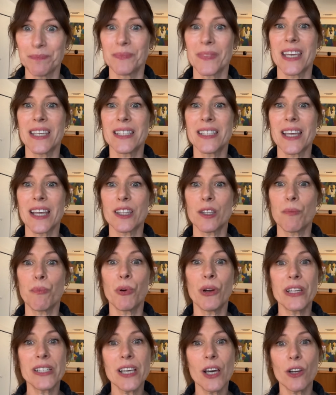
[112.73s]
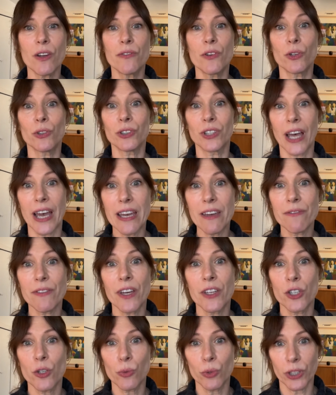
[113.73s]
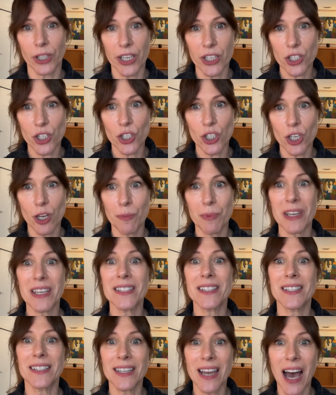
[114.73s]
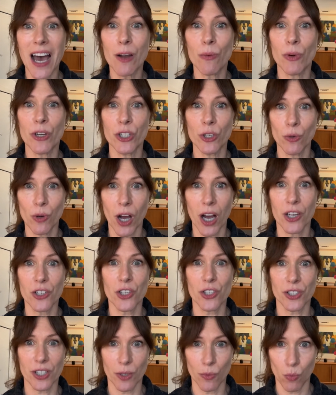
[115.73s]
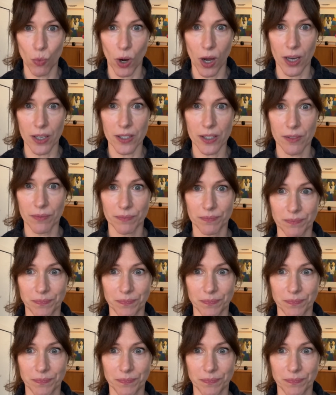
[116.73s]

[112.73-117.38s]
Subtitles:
is that the printout of your life and your relationship is not what you consciously want.